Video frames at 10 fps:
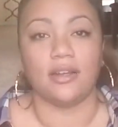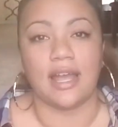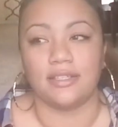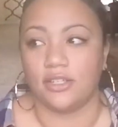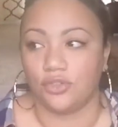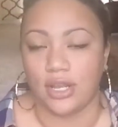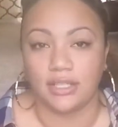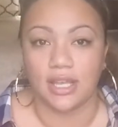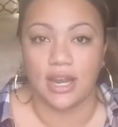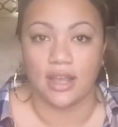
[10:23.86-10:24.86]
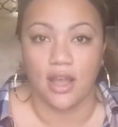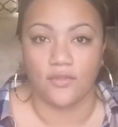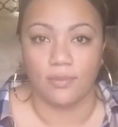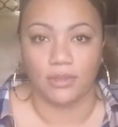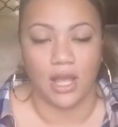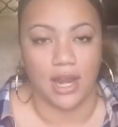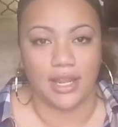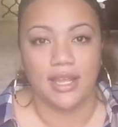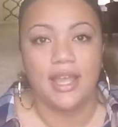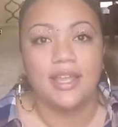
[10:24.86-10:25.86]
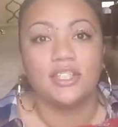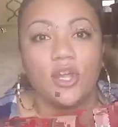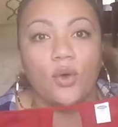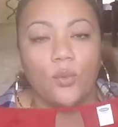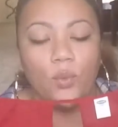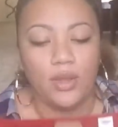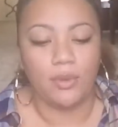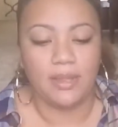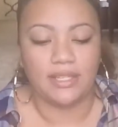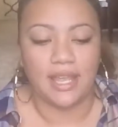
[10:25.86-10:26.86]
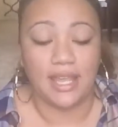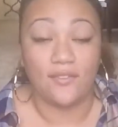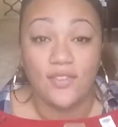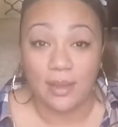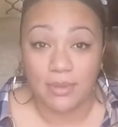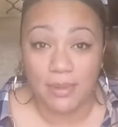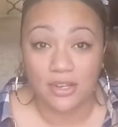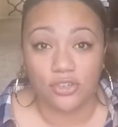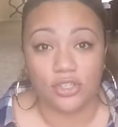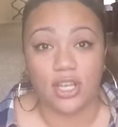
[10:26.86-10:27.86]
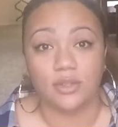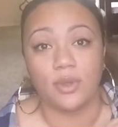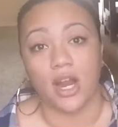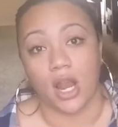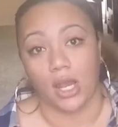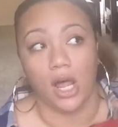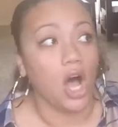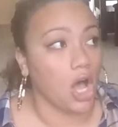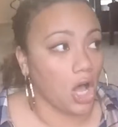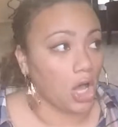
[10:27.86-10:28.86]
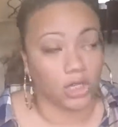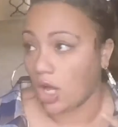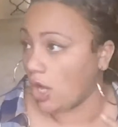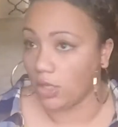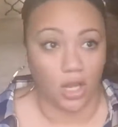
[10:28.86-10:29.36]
color as the dress that I got from Milani, so we will be taking family pictures because we are long